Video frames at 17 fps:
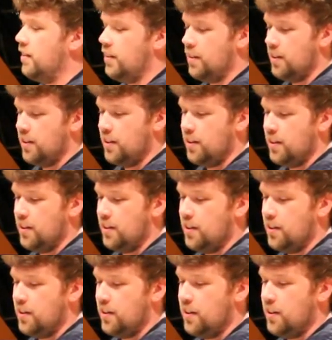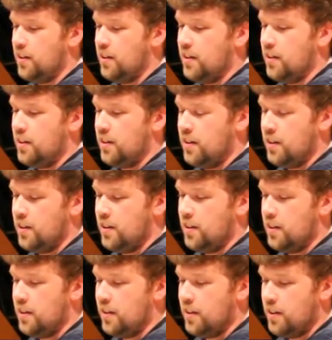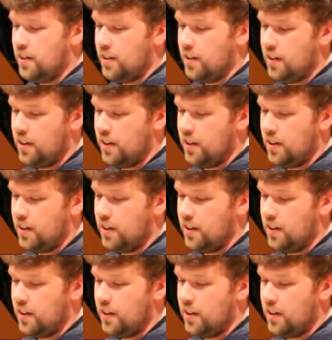Nobody speaks.